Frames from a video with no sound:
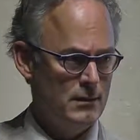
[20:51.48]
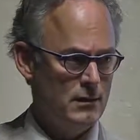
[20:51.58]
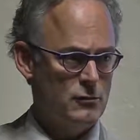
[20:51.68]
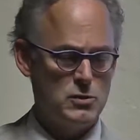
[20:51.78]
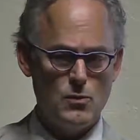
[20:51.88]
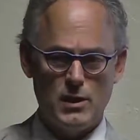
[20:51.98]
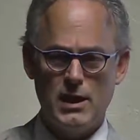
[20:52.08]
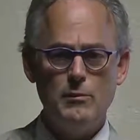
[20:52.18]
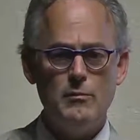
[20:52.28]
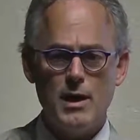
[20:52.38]
Because what you want to
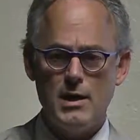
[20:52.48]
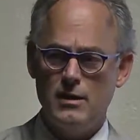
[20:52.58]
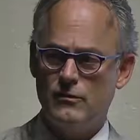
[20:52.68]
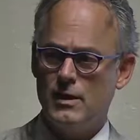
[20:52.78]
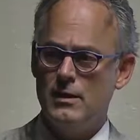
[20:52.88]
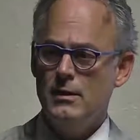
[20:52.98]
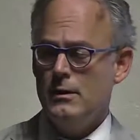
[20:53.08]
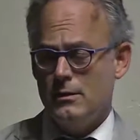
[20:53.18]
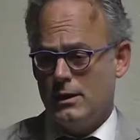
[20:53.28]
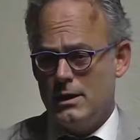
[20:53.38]
keep in mind is that
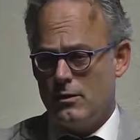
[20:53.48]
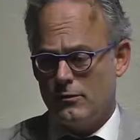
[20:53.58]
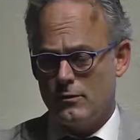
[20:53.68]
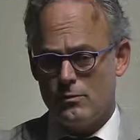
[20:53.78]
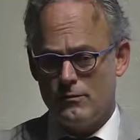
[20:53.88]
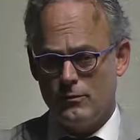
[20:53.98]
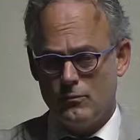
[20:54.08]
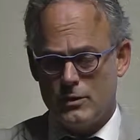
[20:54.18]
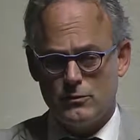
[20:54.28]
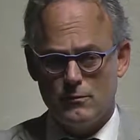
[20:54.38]
the leaders of the Revo
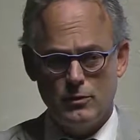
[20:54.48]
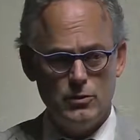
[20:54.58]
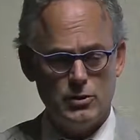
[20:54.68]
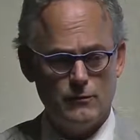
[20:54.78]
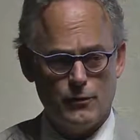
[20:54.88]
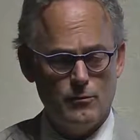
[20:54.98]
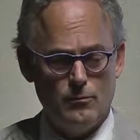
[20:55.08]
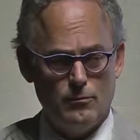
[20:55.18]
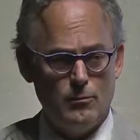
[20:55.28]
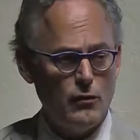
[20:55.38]
Russian Revolution, for the
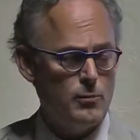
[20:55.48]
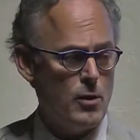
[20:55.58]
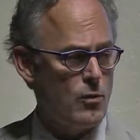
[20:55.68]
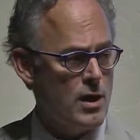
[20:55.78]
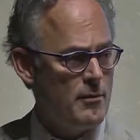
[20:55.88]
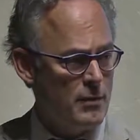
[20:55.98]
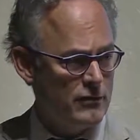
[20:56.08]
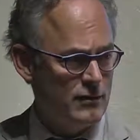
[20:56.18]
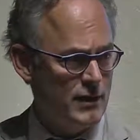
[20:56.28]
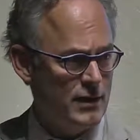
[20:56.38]
most part, were not
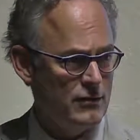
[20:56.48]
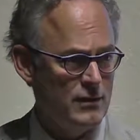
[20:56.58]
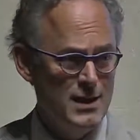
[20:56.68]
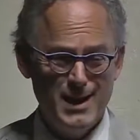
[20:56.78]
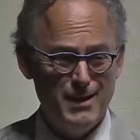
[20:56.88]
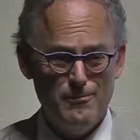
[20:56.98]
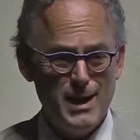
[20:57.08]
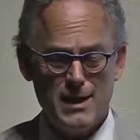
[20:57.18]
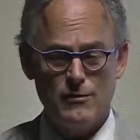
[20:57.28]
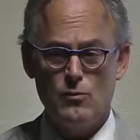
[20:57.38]
Muscovites, and
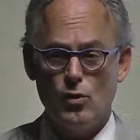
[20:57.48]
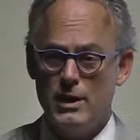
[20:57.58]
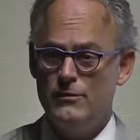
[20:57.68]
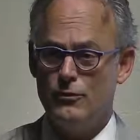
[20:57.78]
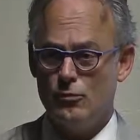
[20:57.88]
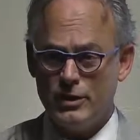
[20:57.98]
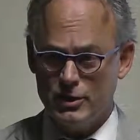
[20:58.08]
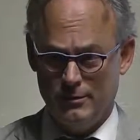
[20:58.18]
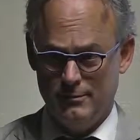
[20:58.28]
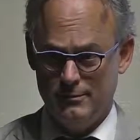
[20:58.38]
many of them weren't even
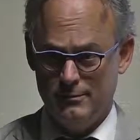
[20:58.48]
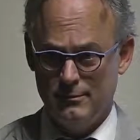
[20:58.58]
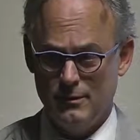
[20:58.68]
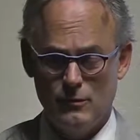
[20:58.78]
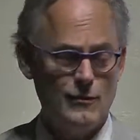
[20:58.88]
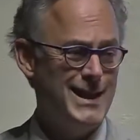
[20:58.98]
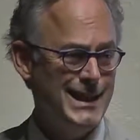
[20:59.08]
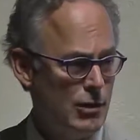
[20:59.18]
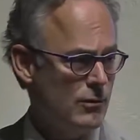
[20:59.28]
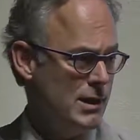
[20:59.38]
Russian. So they
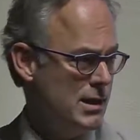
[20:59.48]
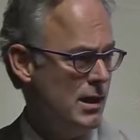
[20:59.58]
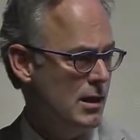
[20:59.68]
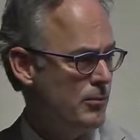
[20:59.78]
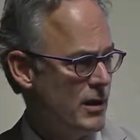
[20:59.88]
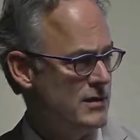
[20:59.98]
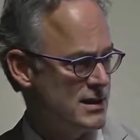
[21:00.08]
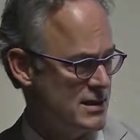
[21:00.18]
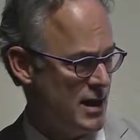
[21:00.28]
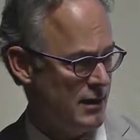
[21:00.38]
literally needed a place
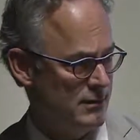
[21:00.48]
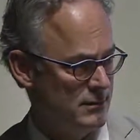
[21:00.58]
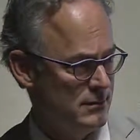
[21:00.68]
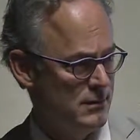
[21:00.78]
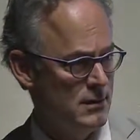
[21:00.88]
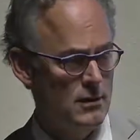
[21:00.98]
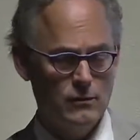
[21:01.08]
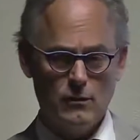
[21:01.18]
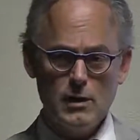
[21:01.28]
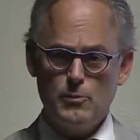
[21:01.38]
to stay.
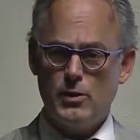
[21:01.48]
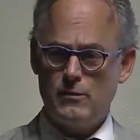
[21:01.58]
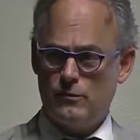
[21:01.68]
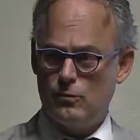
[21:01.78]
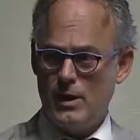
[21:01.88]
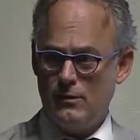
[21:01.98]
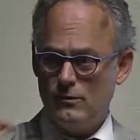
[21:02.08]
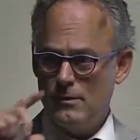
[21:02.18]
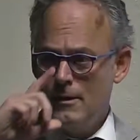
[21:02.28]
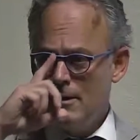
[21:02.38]
So they're put in the
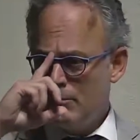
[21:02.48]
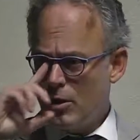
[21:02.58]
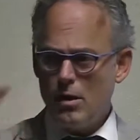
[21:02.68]
suites. But